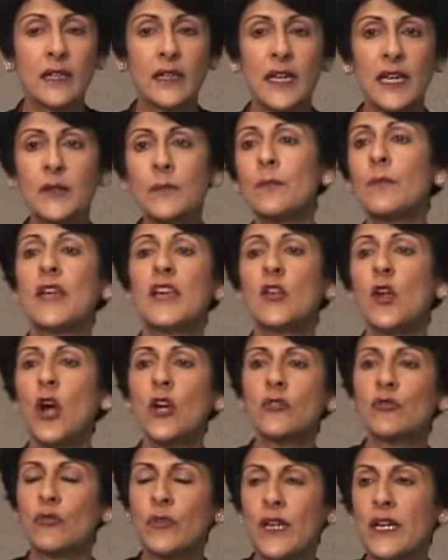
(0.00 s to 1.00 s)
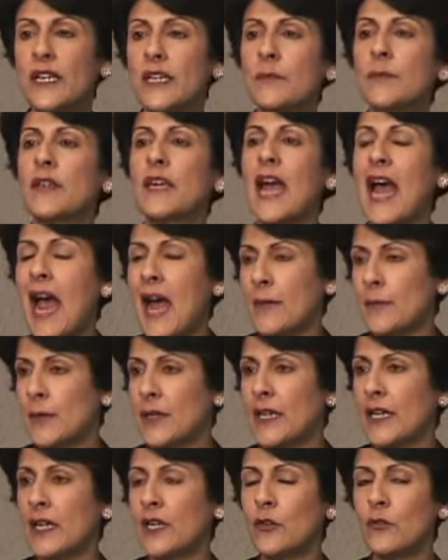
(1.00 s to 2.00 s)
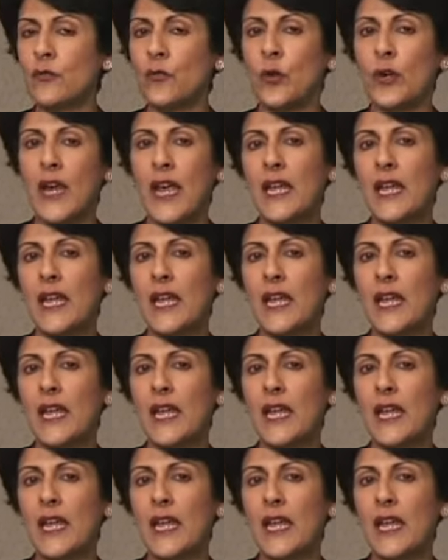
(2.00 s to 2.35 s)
it may not really be happening for